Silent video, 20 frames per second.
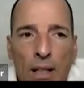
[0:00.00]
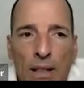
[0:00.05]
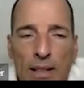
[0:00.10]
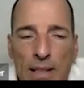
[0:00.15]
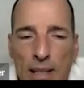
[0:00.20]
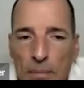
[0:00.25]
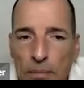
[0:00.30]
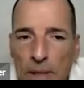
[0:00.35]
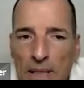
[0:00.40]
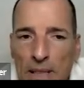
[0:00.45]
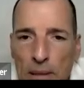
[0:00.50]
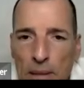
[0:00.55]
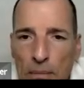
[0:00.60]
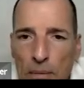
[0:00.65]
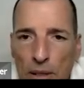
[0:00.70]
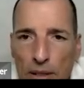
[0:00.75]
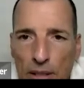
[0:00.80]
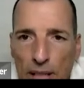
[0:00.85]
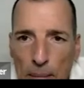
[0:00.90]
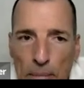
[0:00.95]
Something
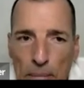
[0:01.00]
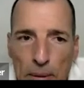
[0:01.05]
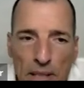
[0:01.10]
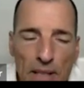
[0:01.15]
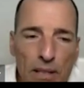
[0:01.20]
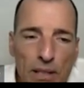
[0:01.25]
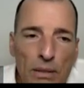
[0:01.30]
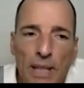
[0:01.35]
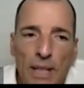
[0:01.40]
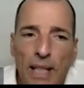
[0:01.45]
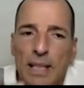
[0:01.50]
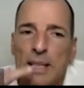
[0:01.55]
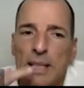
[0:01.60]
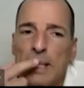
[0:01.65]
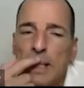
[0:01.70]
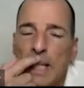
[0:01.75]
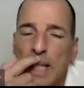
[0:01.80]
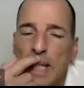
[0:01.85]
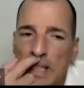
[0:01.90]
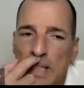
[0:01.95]
similar happened in the United
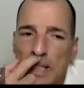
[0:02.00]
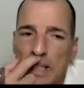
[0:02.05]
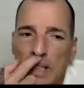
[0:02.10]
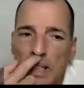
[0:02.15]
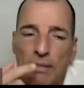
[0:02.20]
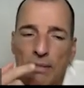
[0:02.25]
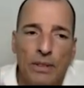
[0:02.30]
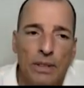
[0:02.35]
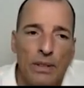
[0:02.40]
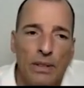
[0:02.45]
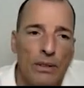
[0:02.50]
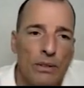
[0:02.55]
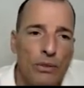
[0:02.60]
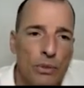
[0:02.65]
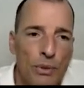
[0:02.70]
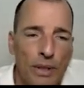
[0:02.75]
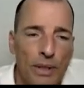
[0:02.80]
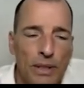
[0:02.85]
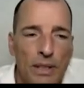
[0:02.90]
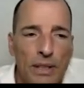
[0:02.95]
States
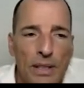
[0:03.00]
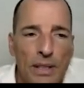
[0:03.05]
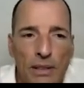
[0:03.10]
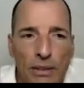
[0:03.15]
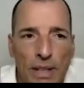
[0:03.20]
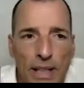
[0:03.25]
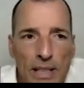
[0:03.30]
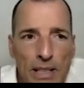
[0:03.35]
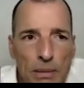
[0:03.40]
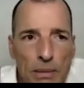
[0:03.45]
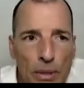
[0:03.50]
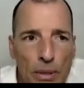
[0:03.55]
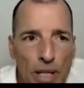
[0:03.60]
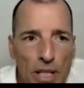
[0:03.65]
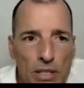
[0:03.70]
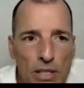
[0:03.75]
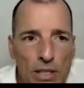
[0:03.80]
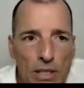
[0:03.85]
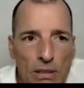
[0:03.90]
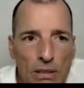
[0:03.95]
during the Great
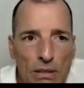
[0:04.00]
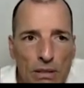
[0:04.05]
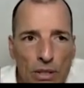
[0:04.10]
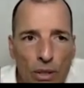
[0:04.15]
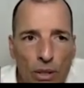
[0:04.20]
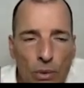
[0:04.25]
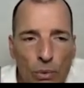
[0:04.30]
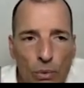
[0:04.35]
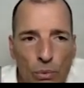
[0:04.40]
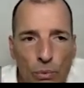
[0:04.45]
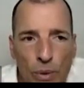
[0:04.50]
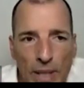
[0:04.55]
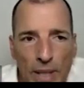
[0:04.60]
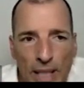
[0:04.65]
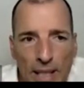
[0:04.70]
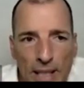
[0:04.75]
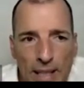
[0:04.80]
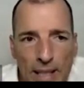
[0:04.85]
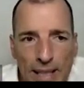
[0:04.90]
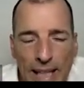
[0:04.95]
Depression. So we
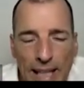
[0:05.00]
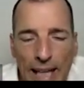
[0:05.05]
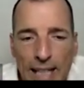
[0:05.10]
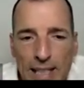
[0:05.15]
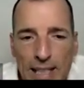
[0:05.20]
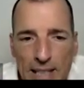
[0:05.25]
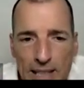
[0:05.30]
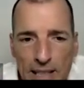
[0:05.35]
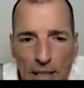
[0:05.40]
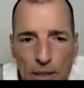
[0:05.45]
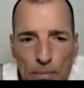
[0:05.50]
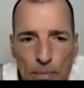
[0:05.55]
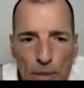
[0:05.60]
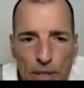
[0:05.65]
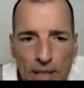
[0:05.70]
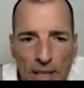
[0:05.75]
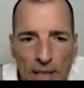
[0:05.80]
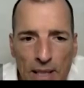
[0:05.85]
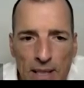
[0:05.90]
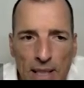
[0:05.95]
had an
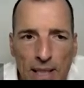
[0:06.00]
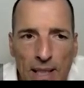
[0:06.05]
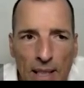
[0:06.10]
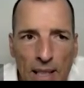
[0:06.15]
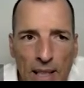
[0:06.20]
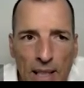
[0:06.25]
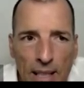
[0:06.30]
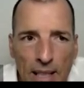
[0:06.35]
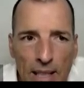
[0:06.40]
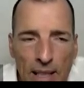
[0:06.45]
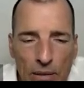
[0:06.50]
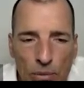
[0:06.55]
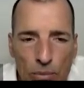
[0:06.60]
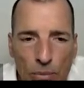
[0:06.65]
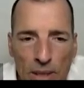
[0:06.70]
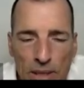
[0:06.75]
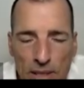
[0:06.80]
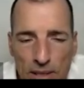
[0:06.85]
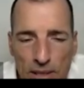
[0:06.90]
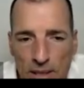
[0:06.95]
86% decline
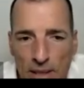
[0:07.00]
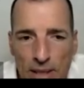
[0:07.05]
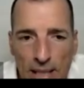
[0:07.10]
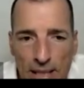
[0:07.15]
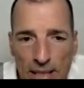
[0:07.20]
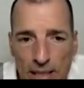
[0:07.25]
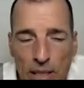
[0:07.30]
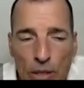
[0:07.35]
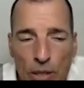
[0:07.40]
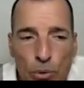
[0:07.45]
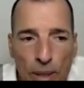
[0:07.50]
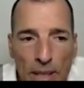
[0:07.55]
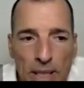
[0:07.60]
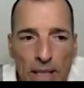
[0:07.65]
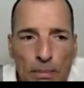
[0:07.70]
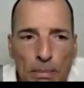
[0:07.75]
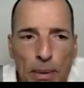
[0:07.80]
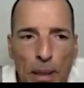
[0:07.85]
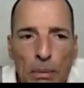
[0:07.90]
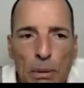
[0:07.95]
once the
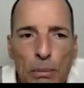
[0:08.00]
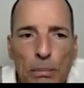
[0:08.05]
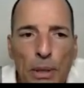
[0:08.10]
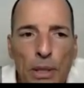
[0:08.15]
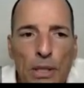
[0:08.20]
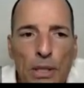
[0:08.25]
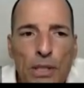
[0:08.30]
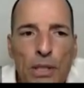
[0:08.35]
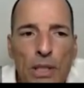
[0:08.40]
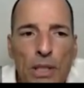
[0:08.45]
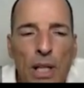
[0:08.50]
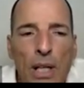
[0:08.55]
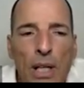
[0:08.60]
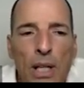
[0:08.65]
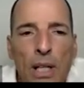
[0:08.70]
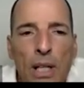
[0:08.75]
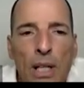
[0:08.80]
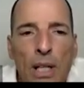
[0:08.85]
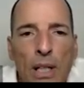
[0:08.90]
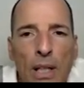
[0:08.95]
1920s bubble burst,
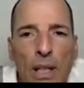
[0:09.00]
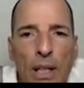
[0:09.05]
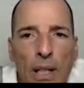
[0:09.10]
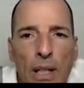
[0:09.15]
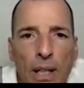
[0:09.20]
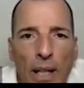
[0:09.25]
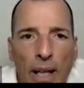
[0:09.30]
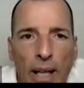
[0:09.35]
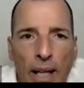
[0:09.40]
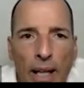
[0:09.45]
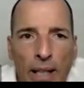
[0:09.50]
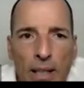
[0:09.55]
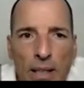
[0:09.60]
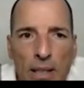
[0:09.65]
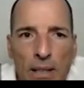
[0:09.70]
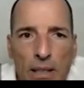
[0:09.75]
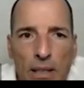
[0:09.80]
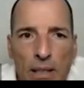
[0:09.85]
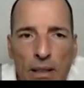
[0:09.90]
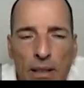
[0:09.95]

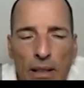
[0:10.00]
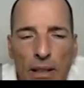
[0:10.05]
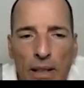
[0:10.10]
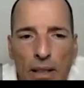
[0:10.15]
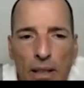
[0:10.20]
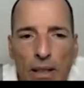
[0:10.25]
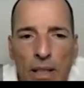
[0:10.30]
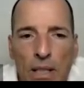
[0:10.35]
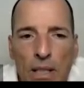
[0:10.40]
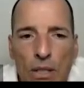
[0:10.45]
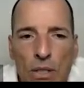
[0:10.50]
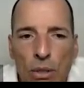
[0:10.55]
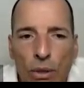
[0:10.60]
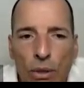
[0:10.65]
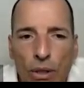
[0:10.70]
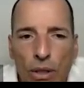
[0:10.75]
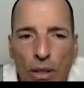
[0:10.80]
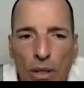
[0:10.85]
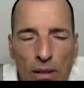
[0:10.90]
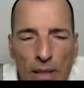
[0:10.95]
and it
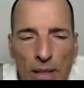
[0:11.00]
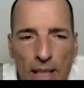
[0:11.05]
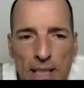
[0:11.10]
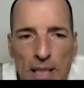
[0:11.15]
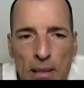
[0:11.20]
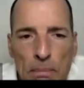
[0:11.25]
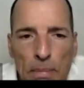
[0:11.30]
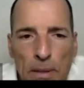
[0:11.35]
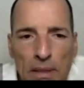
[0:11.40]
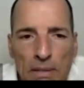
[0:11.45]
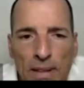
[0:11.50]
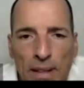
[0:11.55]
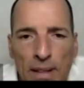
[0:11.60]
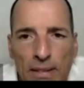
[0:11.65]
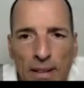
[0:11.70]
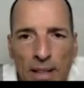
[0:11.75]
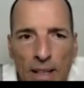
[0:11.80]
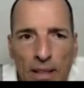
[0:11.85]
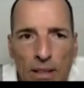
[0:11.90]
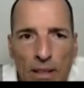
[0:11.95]
took the S&P
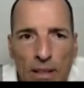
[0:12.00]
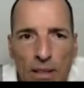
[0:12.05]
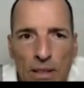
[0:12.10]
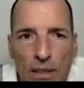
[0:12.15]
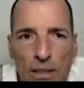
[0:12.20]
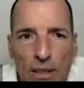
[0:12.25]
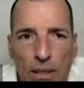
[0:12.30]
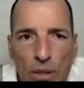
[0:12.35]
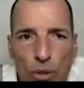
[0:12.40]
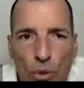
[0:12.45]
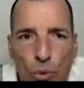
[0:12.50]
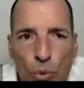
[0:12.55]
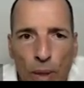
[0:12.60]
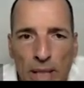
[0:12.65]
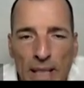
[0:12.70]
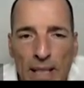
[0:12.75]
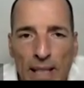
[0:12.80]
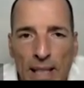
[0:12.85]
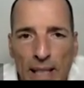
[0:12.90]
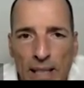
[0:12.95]
500
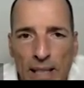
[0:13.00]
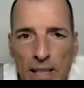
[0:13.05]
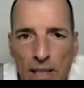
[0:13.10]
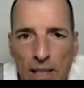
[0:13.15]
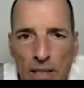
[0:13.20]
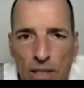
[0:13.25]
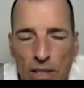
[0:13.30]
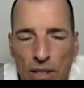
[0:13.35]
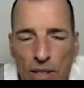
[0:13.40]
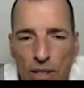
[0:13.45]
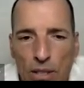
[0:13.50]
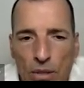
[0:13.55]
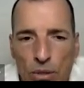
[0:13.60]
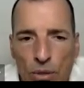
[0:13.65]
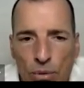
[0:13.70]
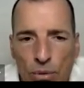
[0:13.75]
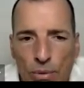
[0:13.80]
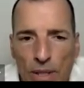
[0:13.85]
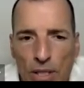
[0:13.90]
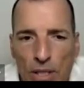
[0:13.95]
29 years
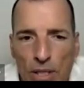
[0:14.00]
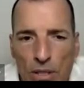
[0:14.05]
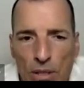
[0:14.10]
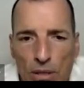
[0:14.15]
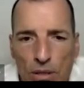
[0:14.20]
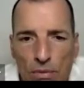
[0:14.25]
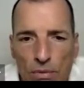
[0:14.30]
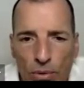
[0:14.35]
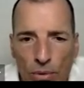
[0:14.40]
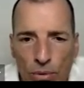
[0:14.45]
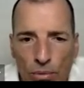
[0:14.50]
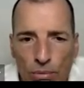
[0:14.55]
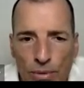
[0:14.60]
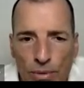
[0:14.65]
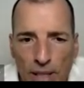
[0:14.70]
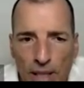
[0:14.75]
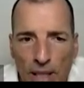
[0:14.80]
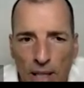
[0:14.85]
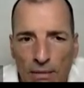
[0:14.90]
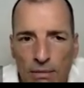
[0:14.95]
to reach full
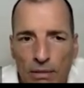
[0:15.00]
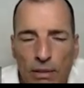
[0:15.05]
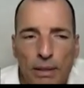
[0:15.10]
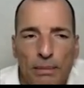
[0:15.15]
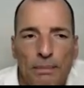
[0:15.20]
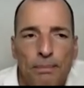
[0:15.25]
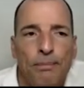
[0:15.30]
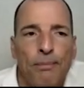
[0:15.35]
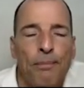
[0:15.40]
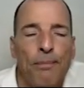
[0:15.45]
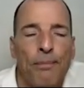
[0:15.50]
recovery.